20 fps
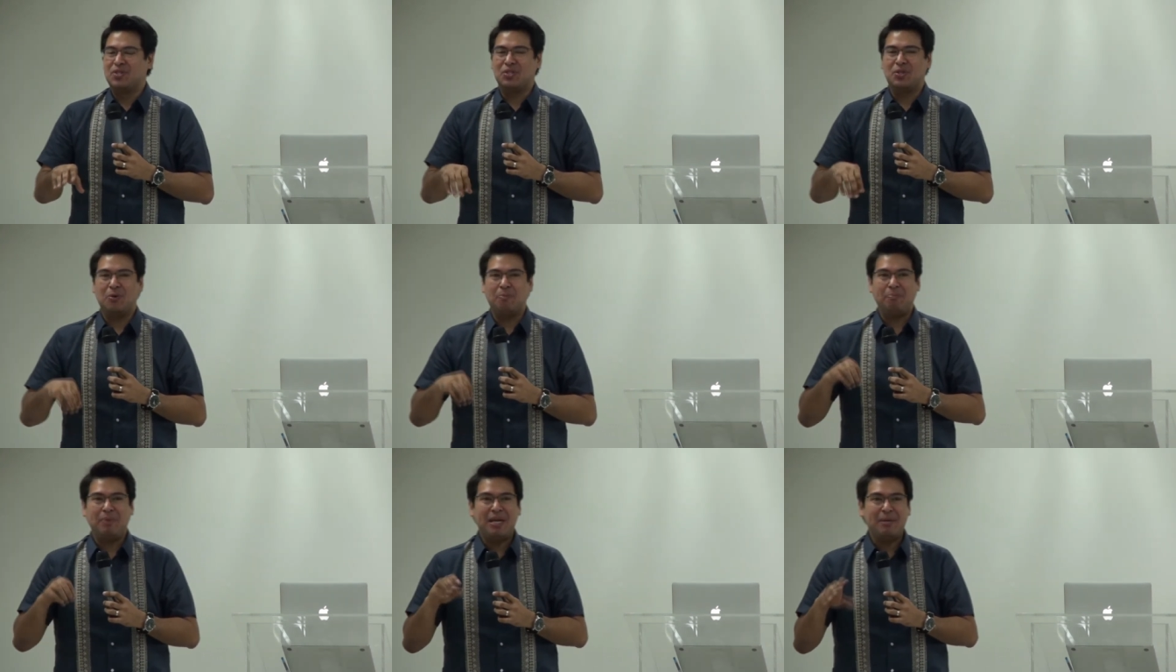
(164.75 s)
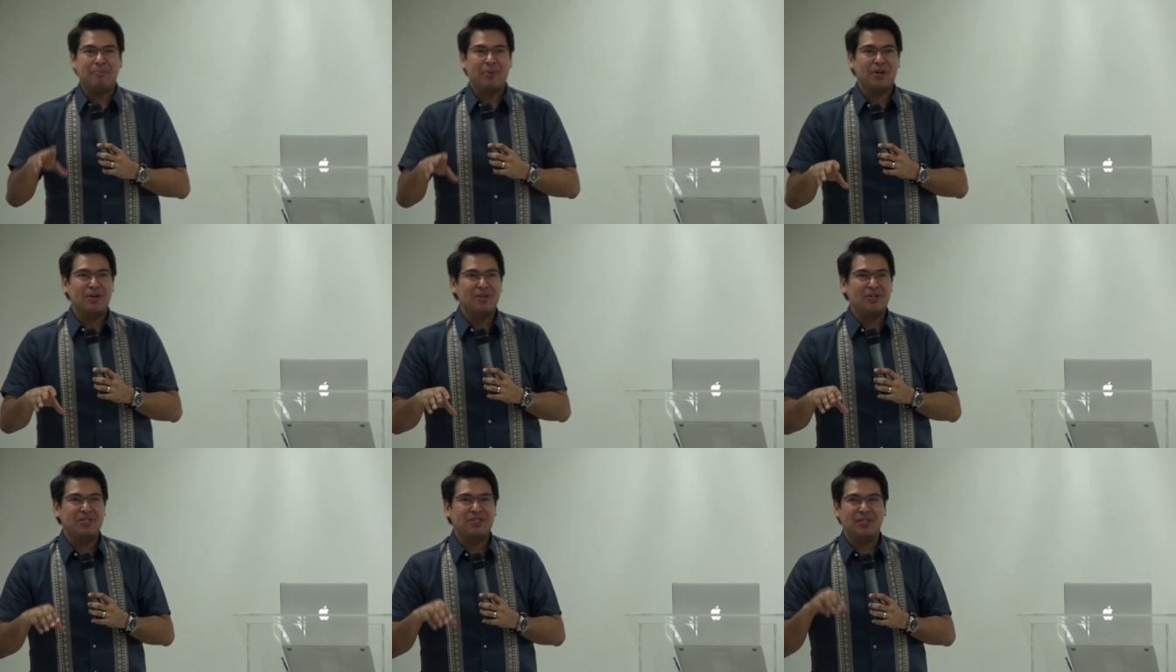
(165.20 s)
So
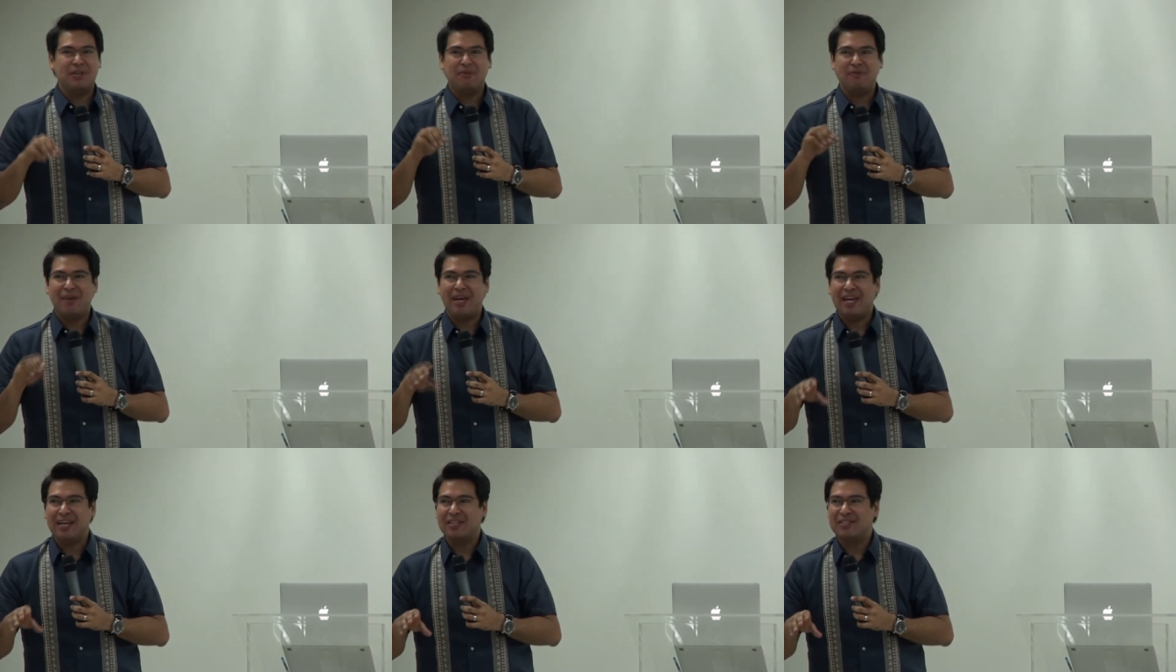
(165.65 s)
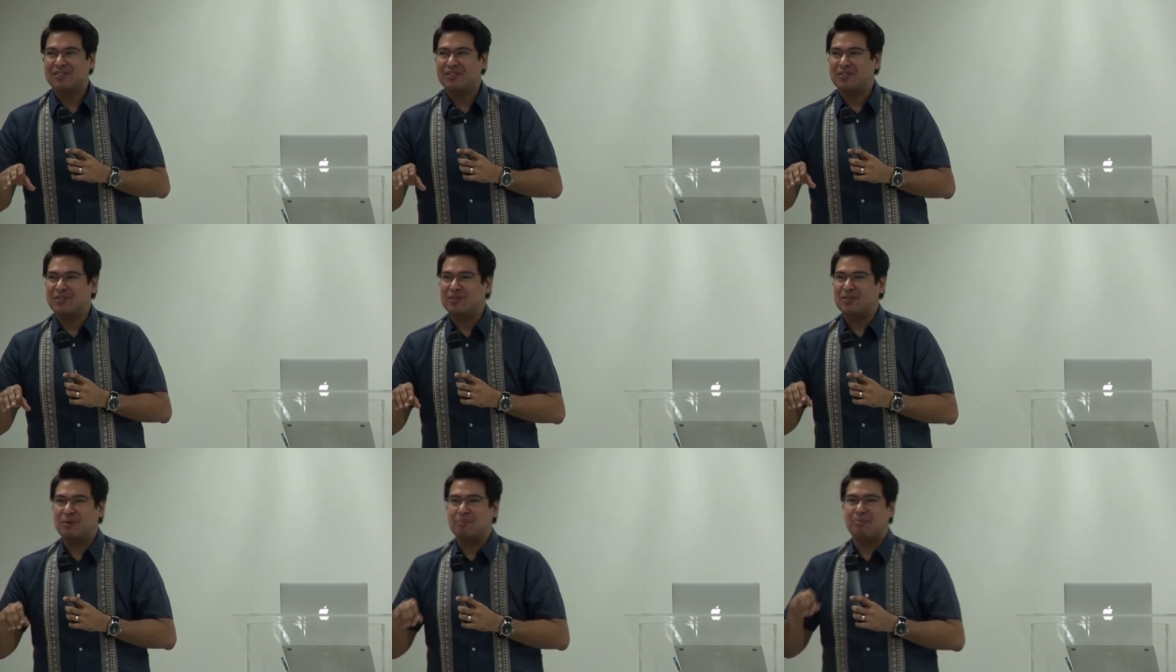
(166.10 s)
papers,
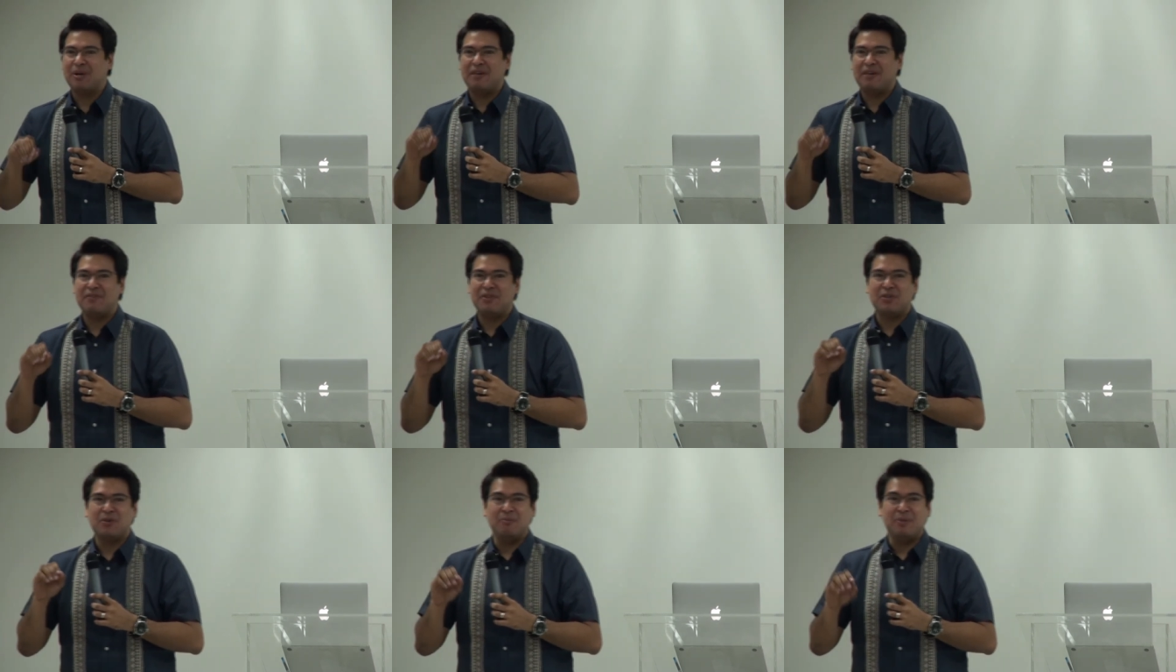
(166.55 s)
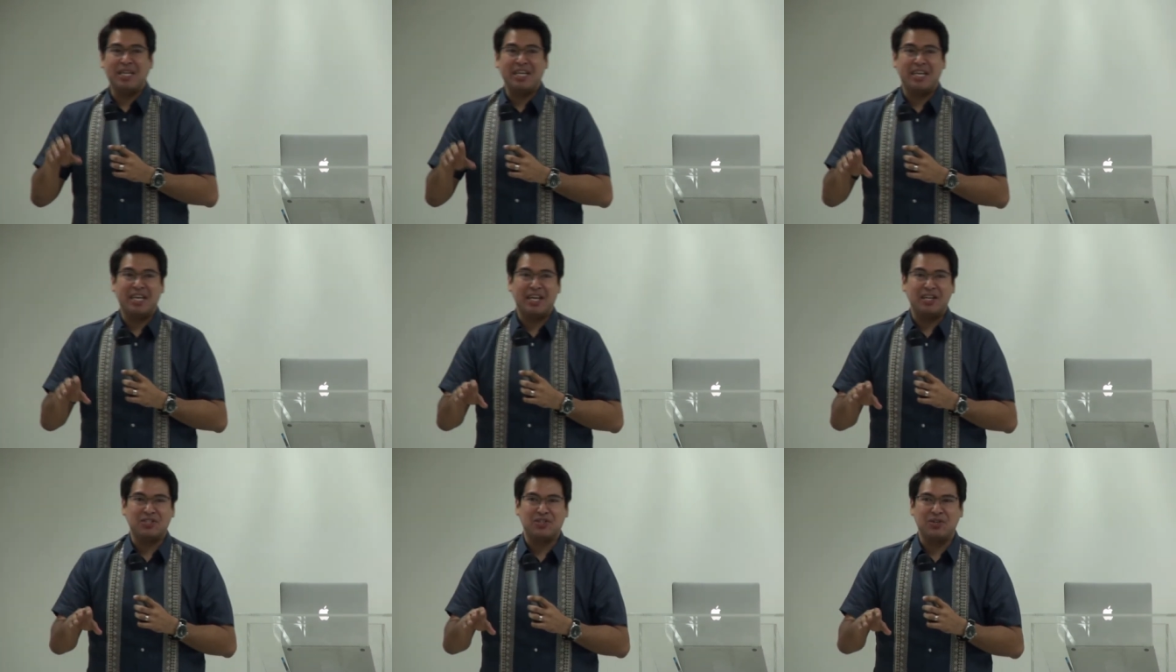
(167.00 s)
effects, your private
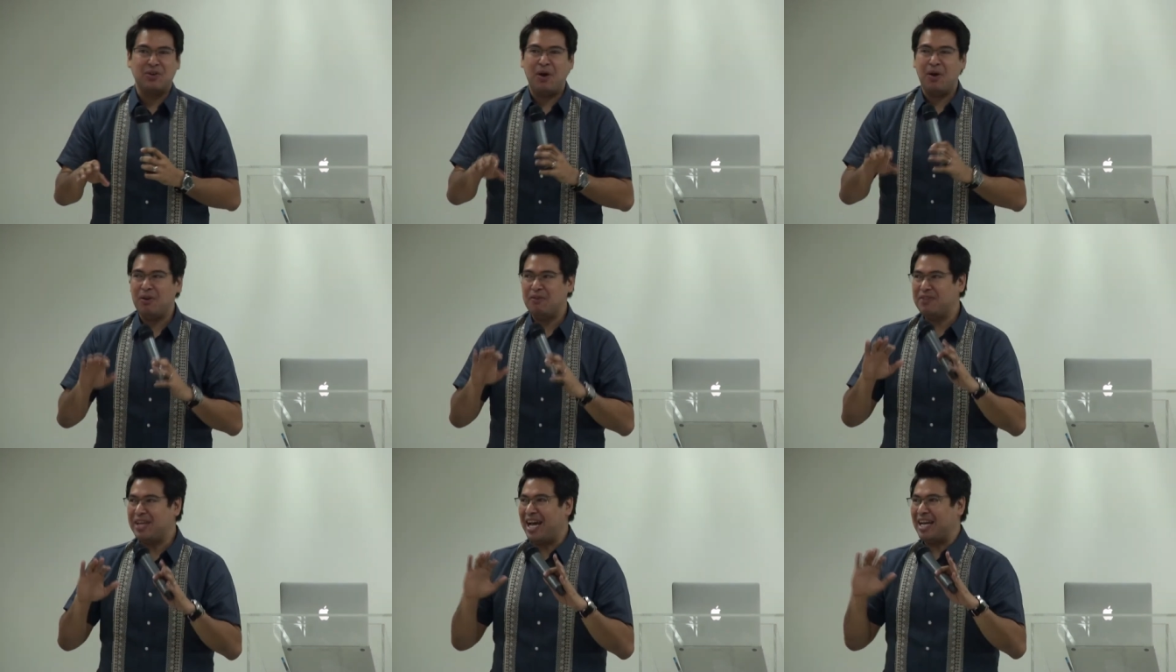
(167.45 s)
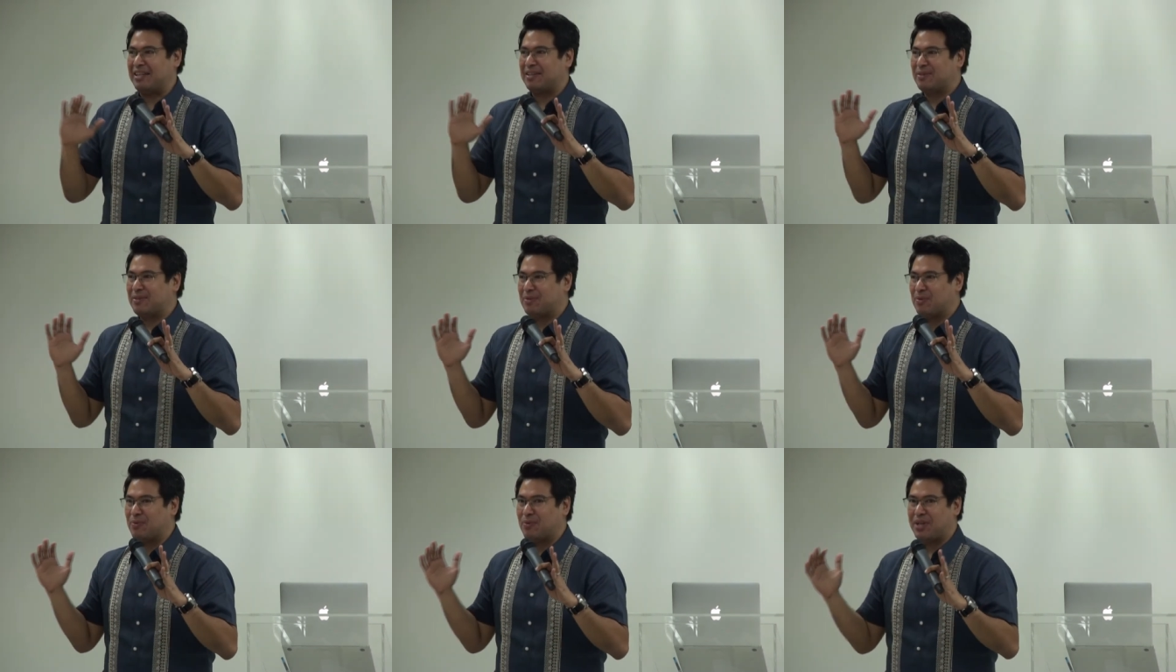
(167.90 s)
communication, all of
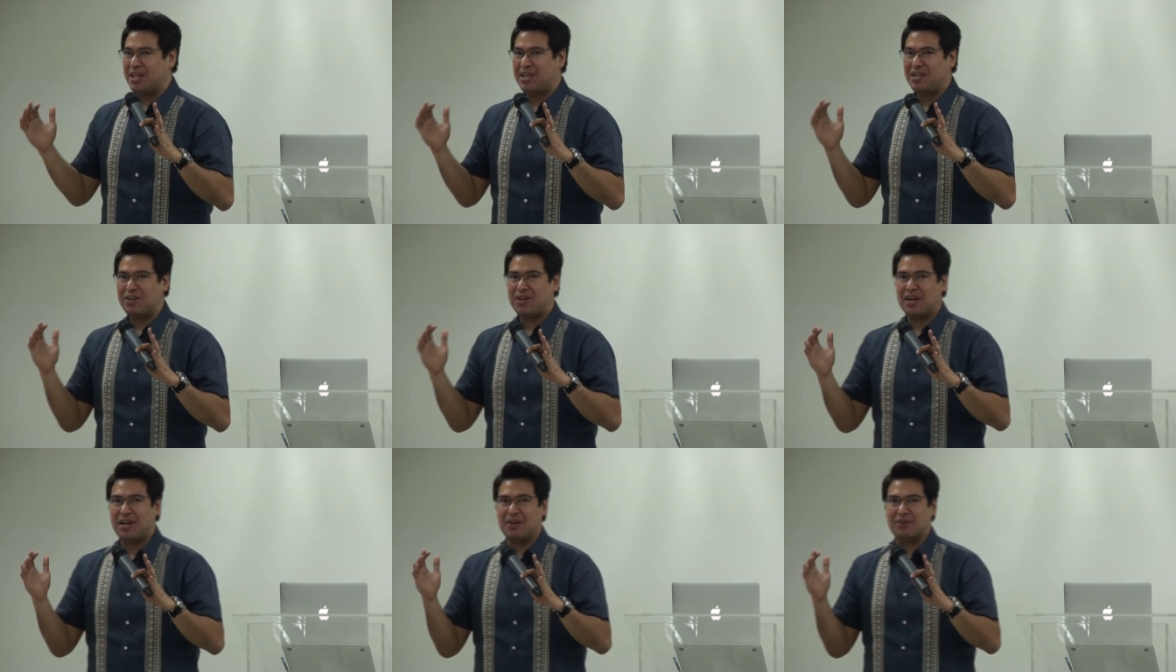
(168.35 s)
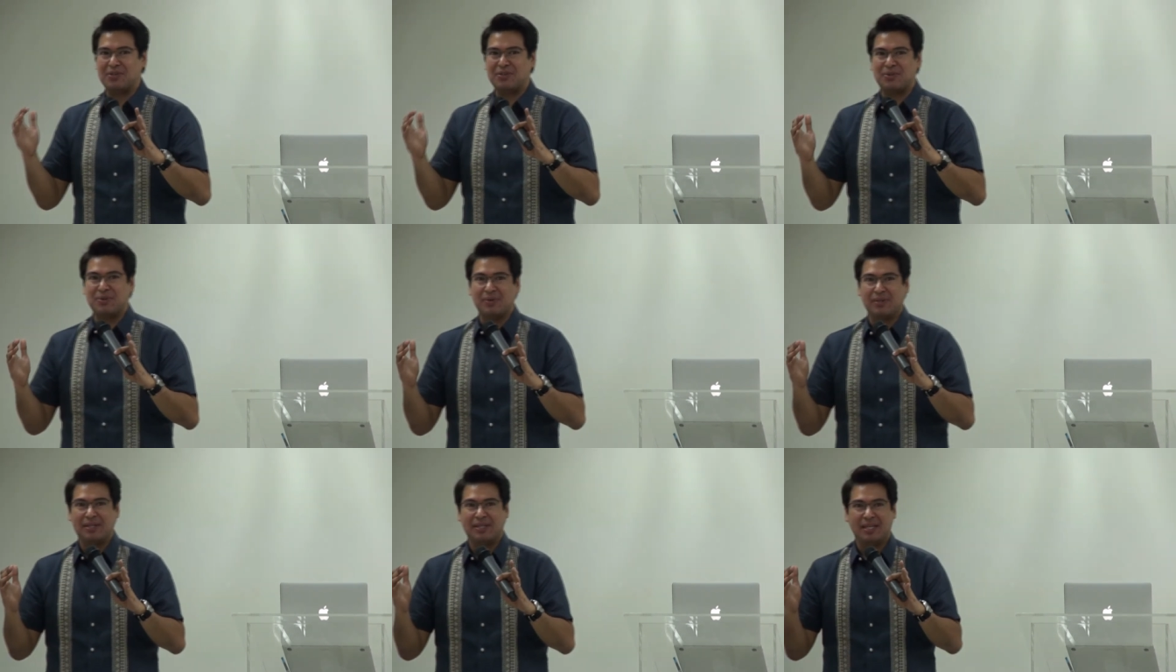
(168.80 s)
that within your
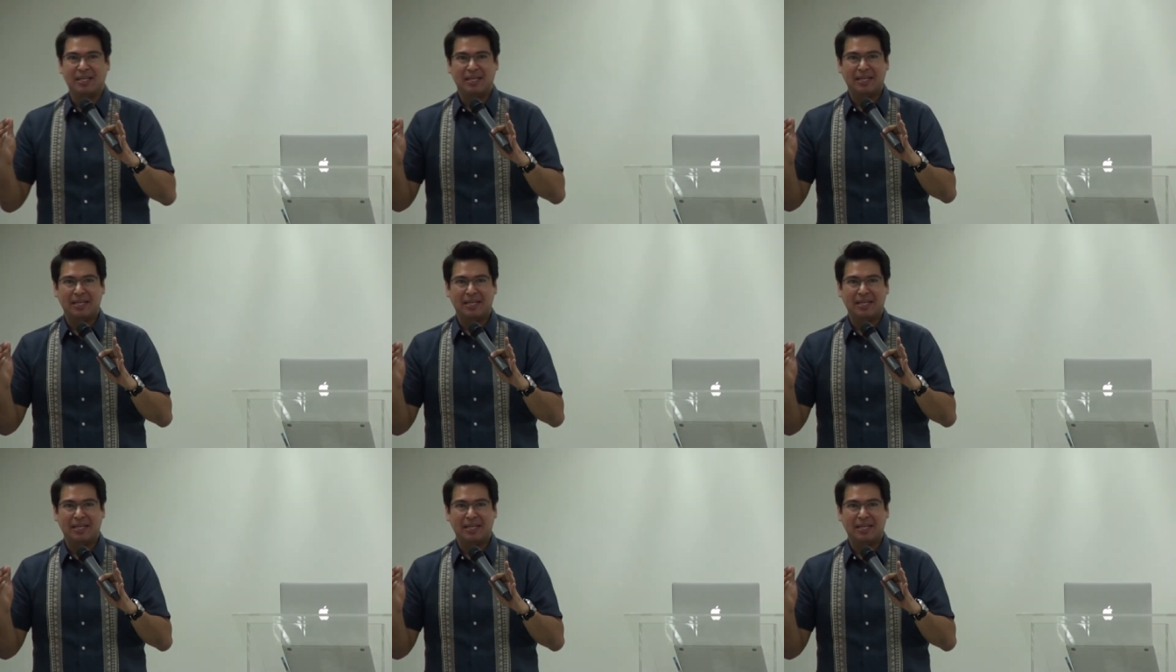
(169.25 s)
household.